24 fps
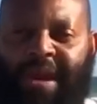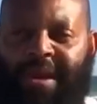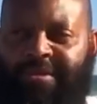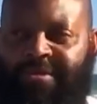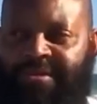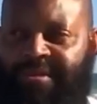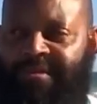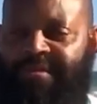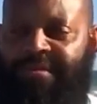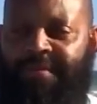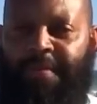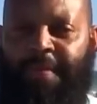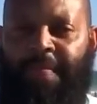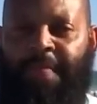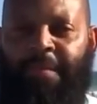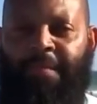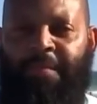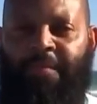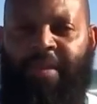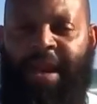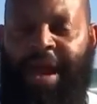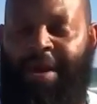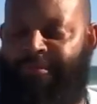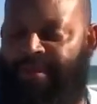When
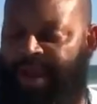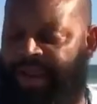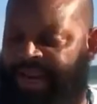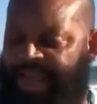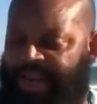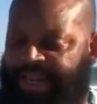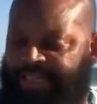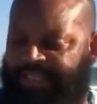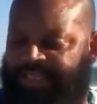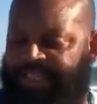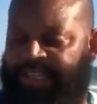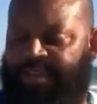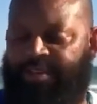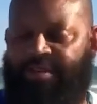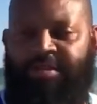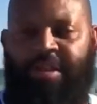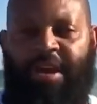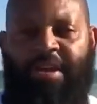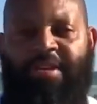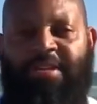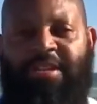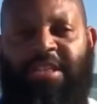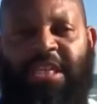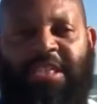I read that Ezekiel
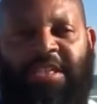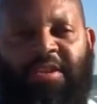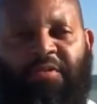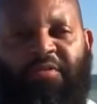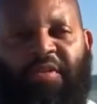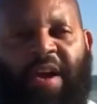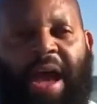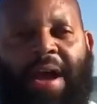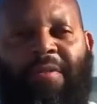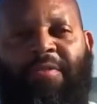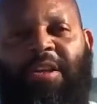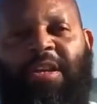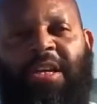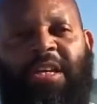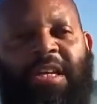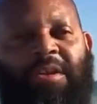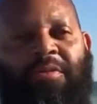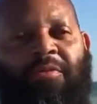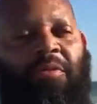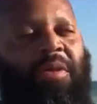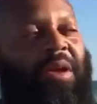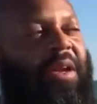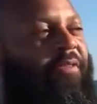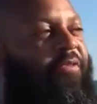36 and 5, he couldn't even
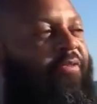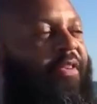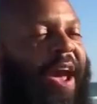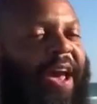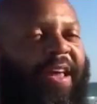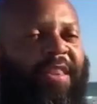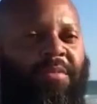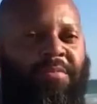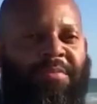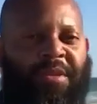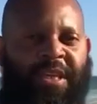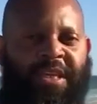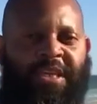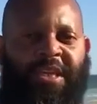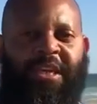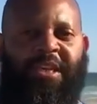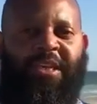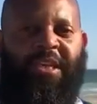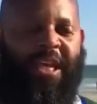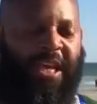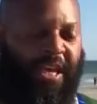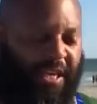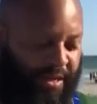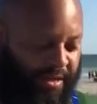really fathom it. He couldn't
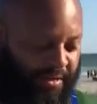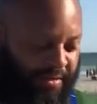get it.